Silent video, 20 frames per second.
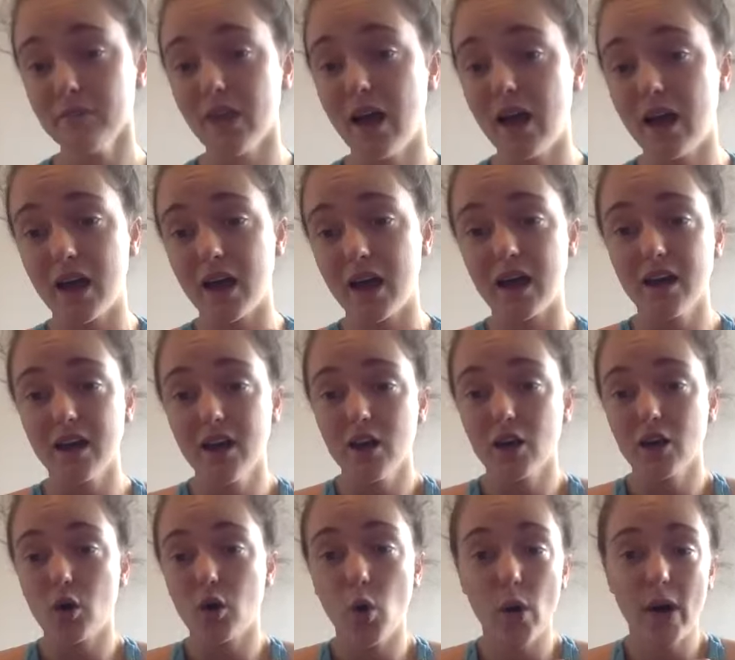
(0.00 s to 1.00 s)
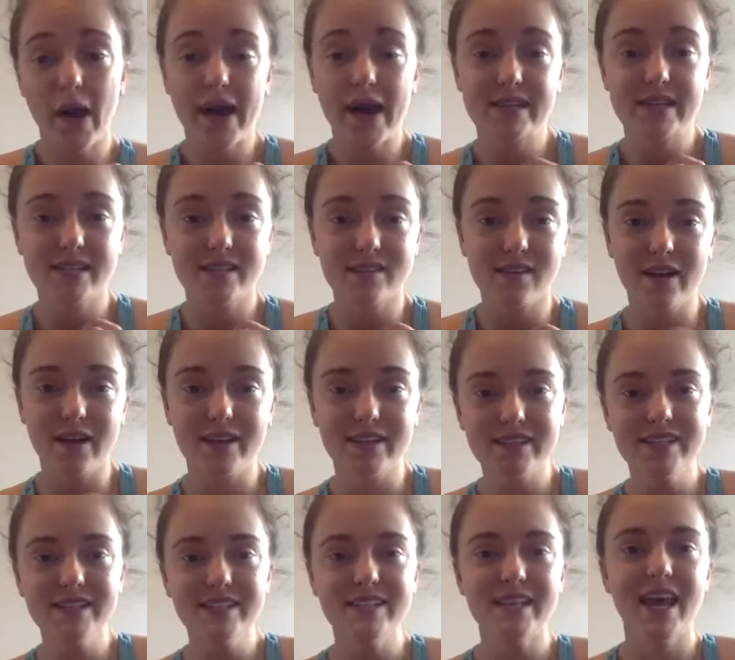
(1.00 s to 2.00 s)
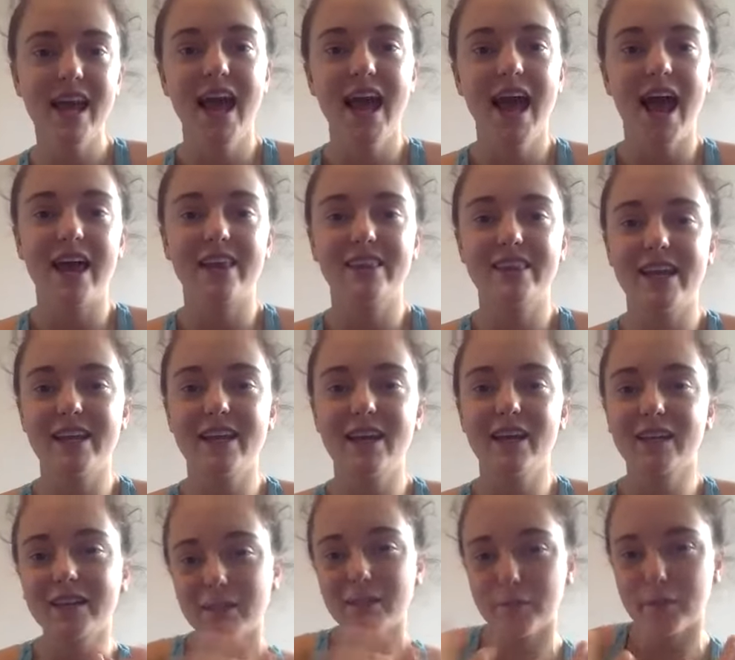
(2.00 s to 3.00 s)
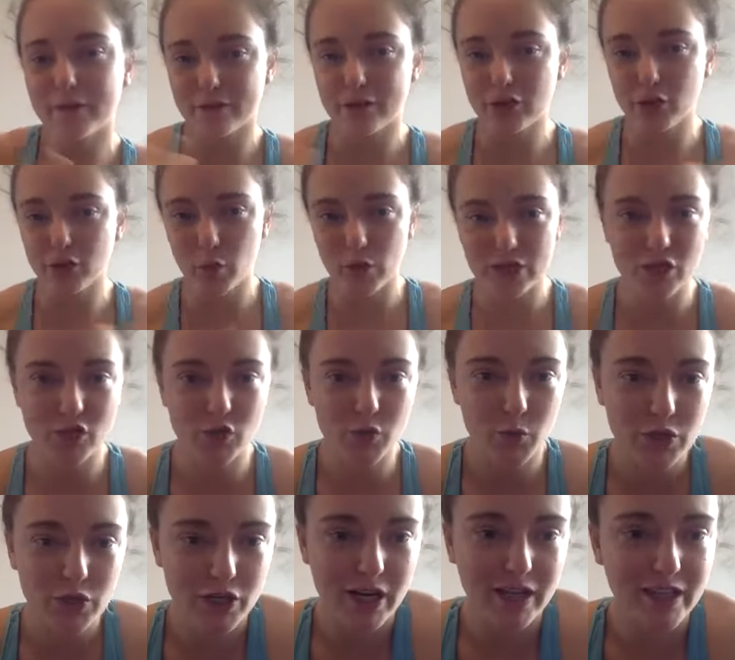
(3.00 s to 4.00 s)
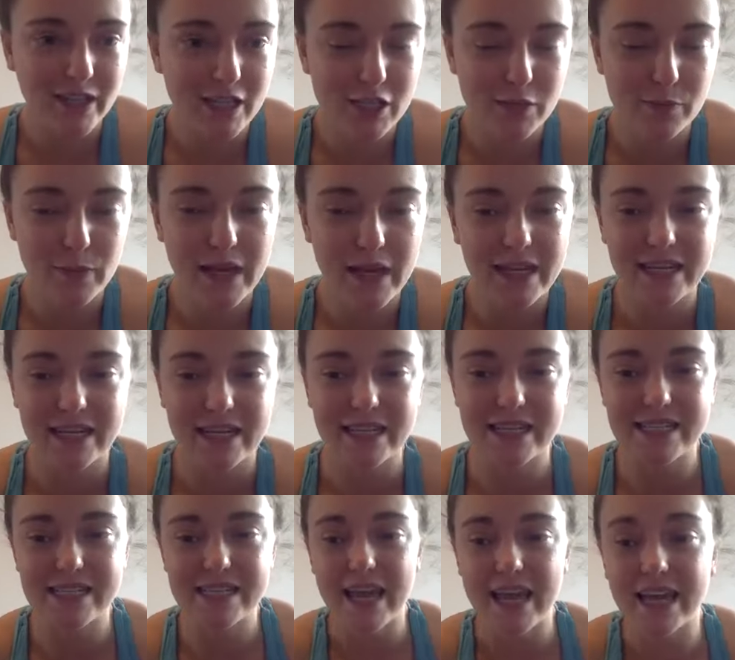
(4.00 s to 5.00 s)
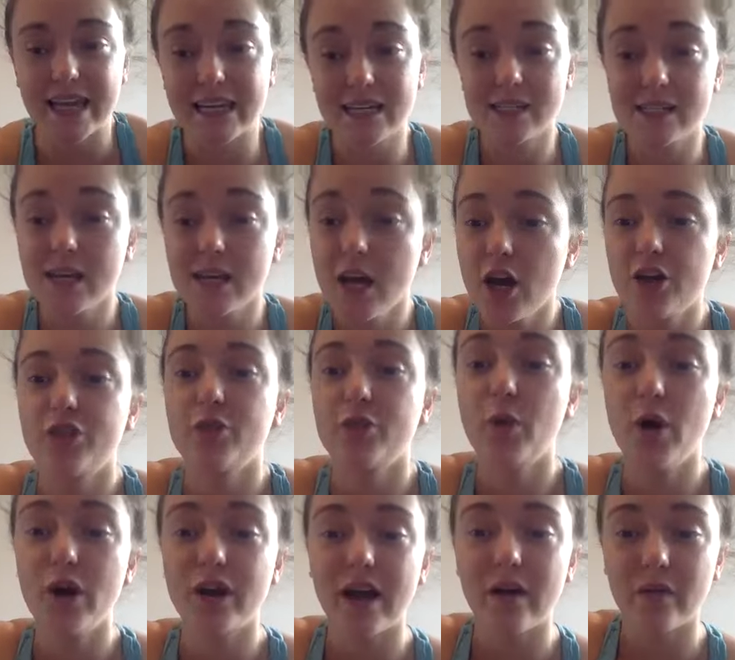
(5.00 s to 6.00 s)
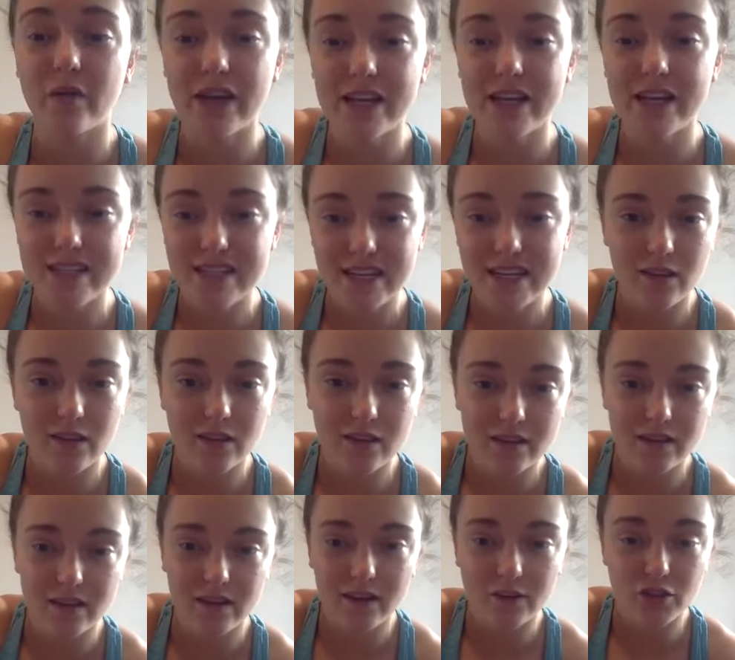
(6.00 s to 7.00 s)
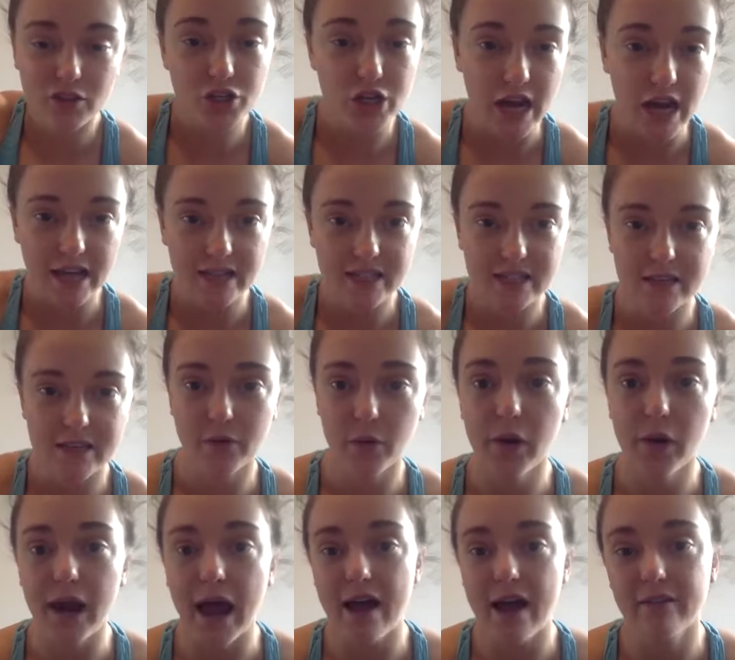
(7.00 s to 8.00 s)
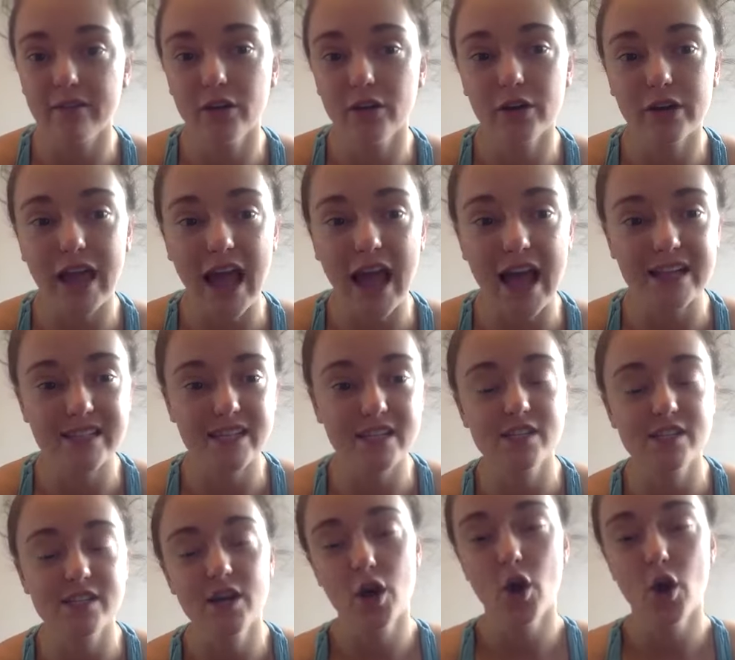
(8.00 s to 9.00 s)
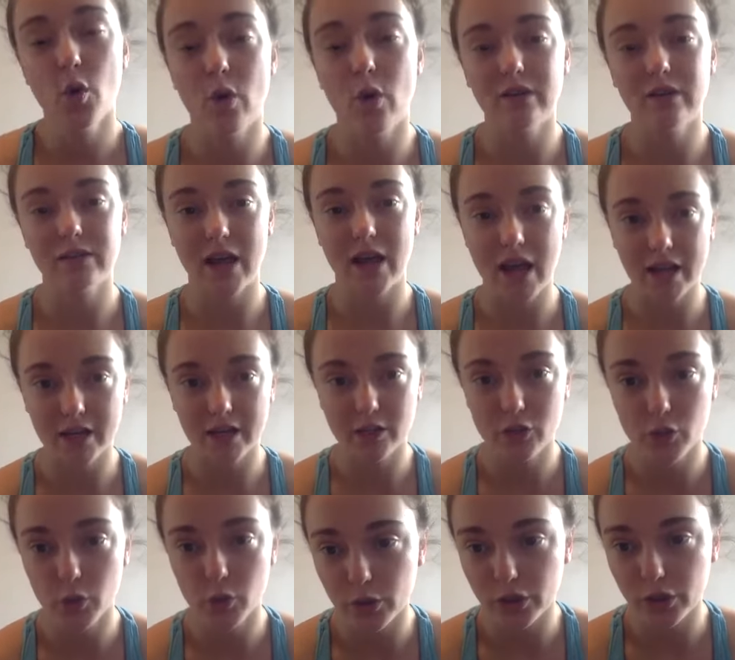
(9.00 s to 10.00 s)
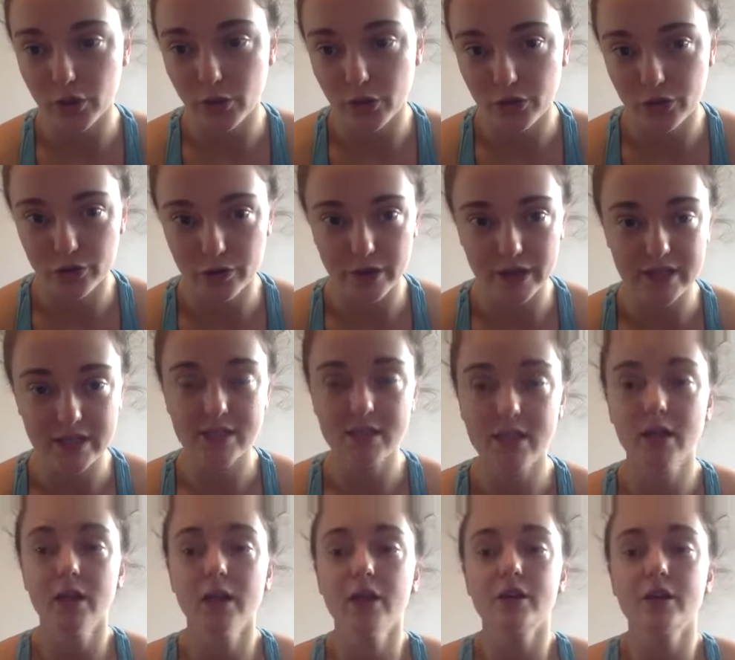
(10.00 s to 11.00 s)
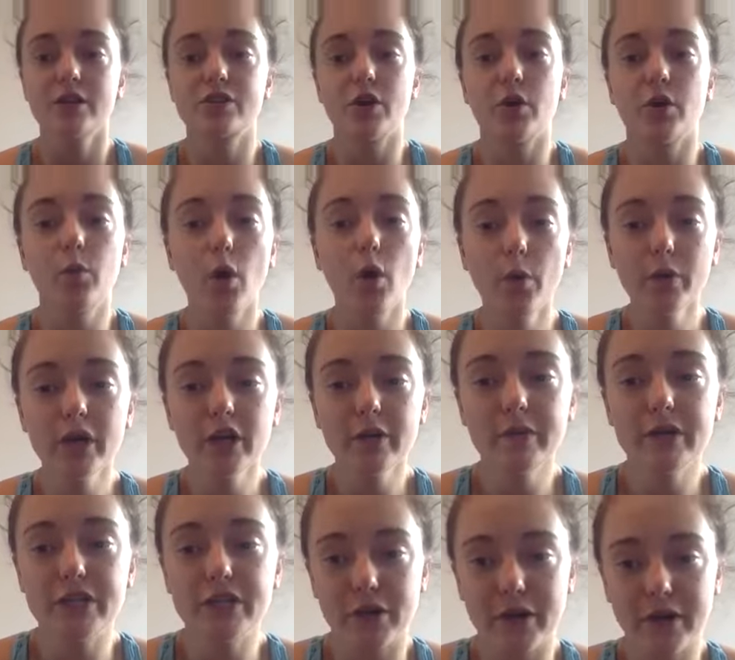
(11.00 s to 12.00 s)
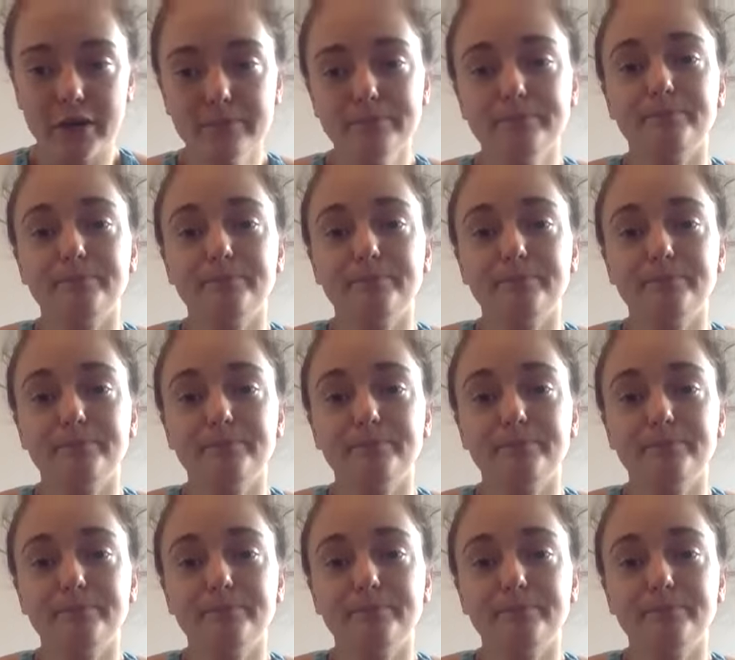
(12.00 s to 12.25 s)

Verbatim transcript: uh, core exercises and then a little bit of a twist, which I'll explain in a second. The workout is in the chat if you want to have a look at it while I talk you through it. So, what we're going to be doing